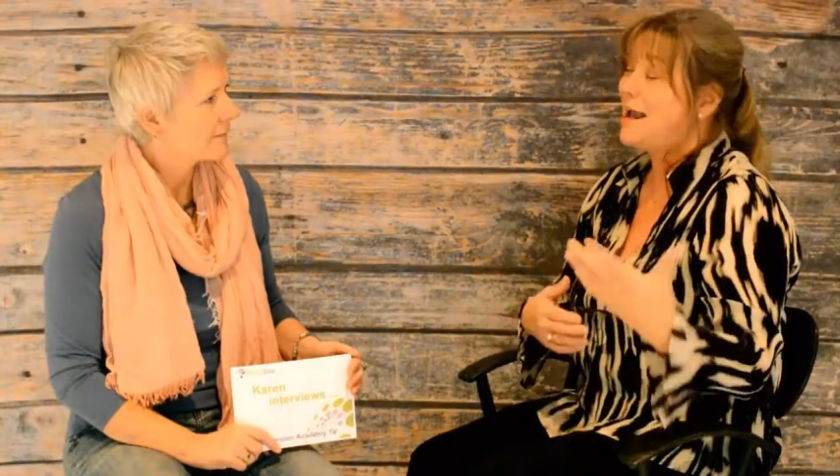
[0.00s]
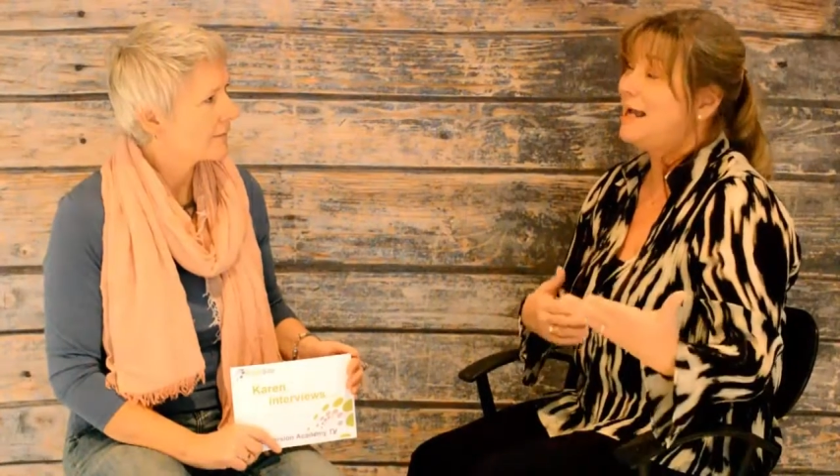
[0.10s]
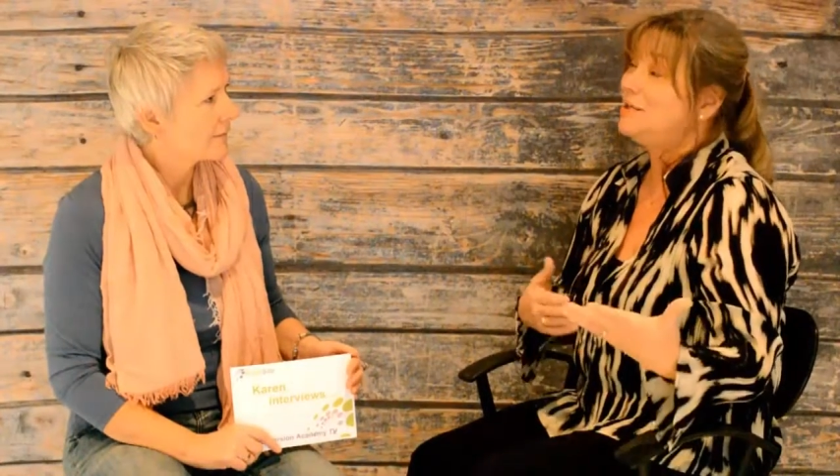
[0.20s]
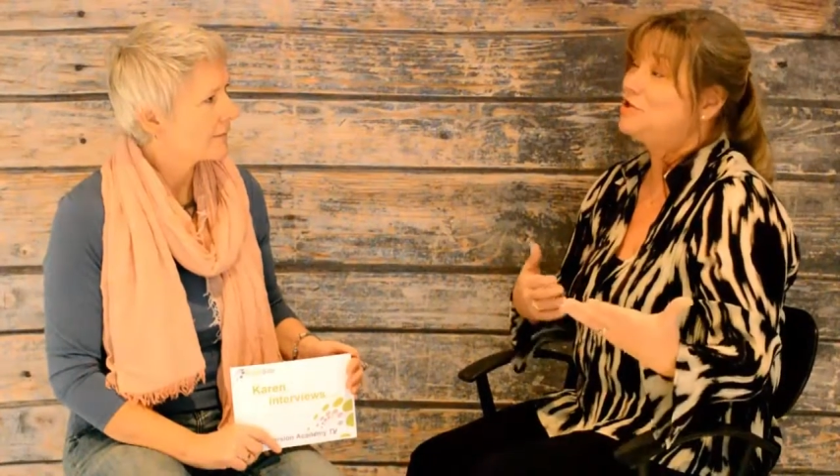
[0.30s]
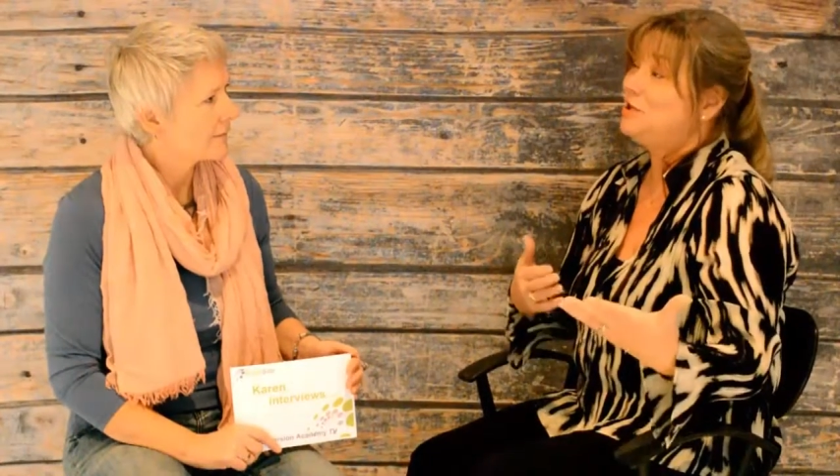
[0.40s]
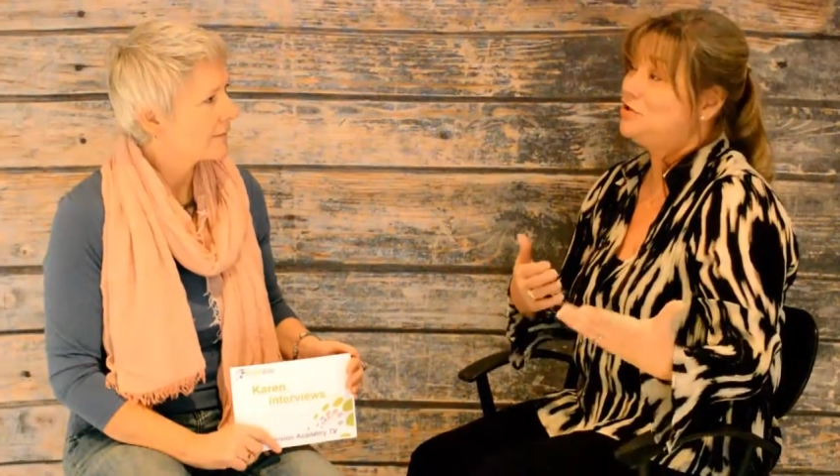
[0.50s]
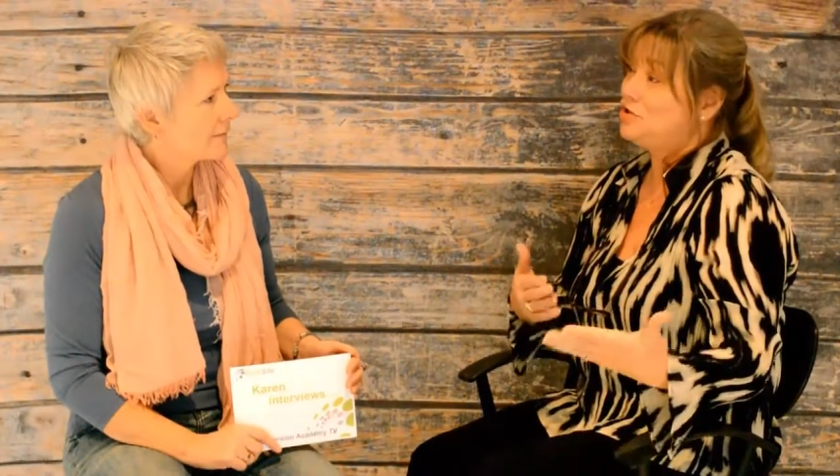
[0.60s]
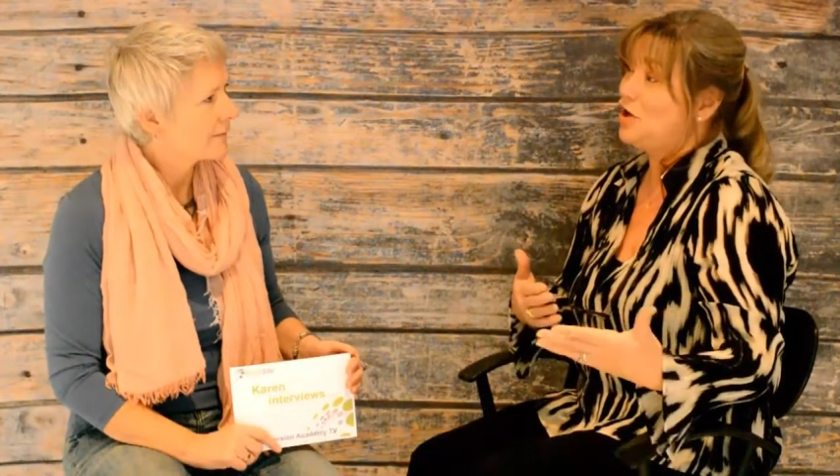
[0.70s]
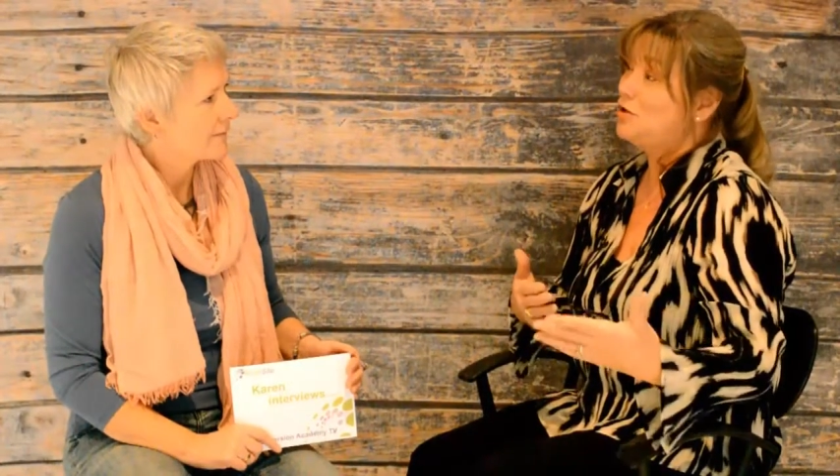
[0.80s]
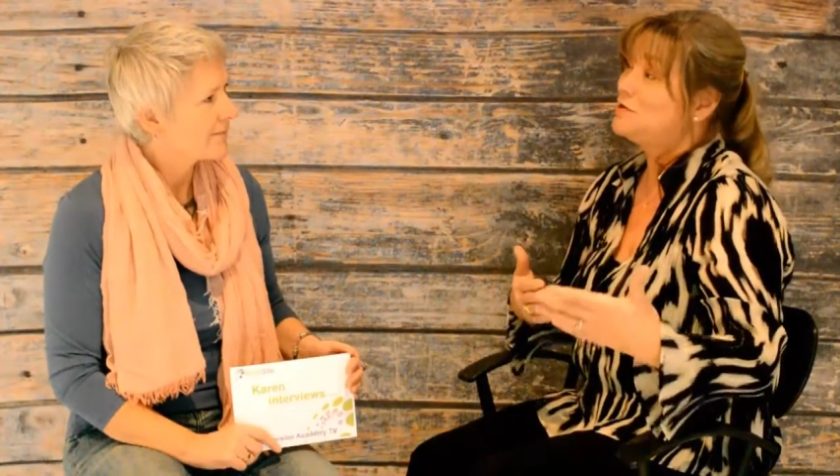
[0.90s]
actually
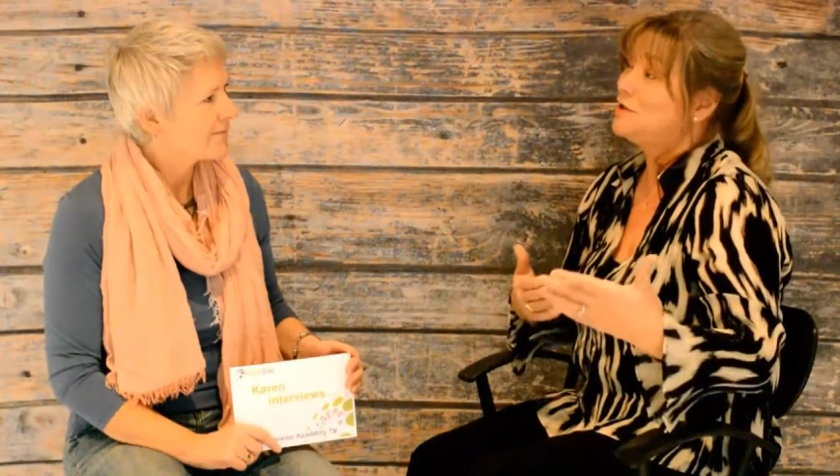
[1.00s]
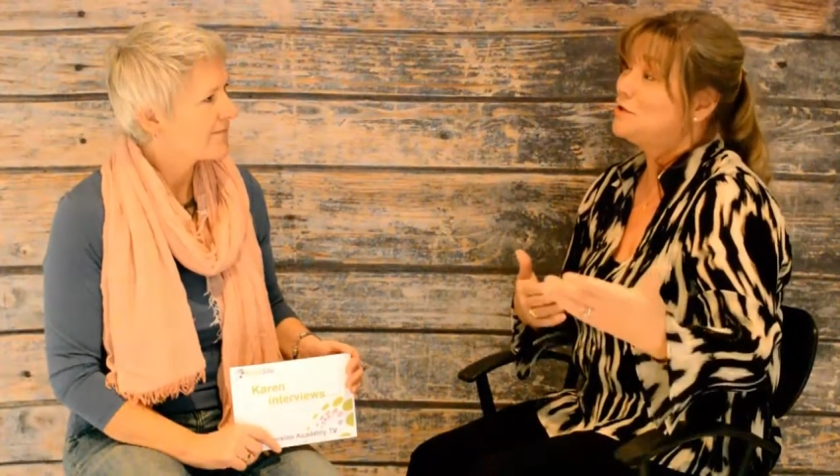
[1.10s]
chose the